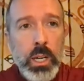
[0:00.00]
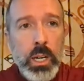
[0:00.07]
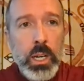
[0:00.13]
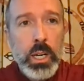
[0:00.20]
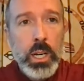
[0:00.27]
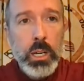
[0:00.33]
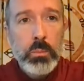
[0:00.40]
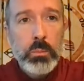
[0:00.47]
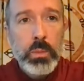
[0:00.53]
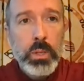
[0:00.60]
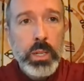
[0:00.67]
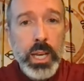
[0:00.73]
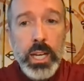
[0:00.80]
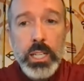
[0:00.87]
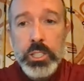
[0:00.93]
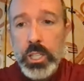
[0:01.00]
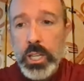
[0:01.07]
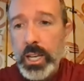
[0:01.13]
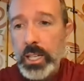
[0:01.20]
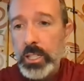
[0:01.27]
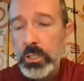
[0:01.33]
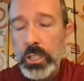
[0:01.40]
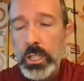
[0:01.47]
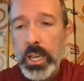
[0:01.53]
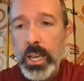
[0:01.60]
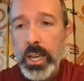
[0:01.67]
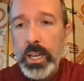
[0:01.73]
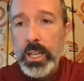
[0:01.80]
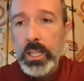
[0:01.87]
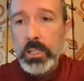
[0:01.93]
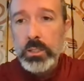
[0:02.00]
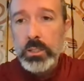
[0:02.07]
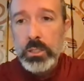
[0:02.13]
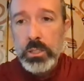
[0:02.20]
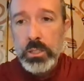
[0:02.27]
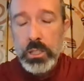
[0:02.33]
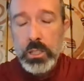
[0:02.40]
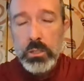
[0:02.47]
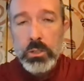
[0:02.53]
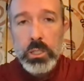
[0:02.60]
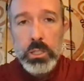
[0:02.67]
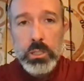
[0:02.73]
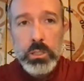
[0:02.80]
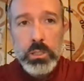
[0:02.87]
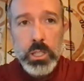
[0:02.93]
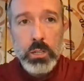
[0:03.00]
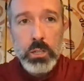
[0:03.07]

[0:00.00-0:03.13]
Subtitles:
NAJA actually has a series